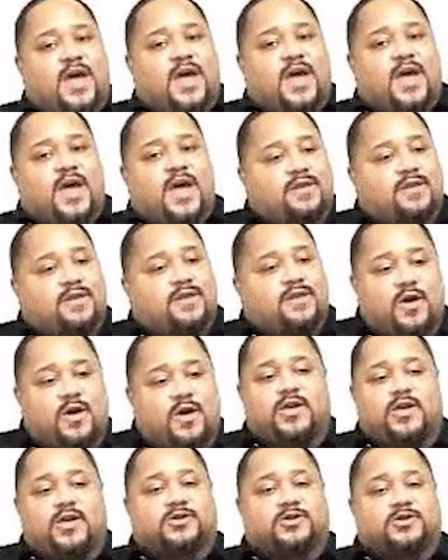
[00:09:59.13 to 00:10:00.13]
Bobby used to
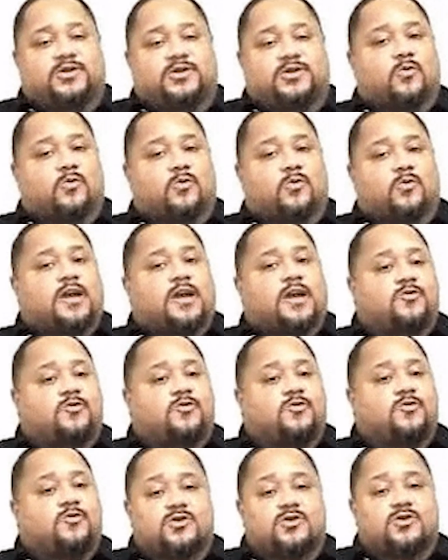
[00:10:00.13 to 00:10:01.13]
tap into
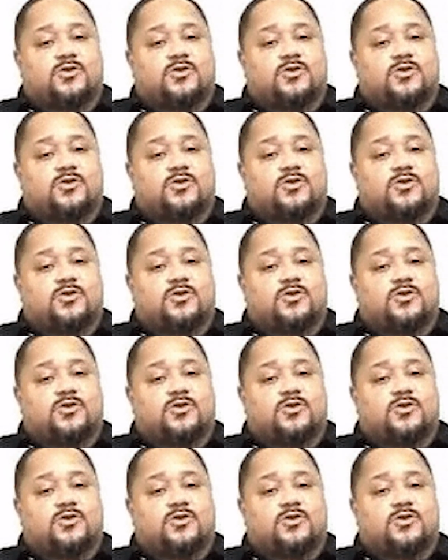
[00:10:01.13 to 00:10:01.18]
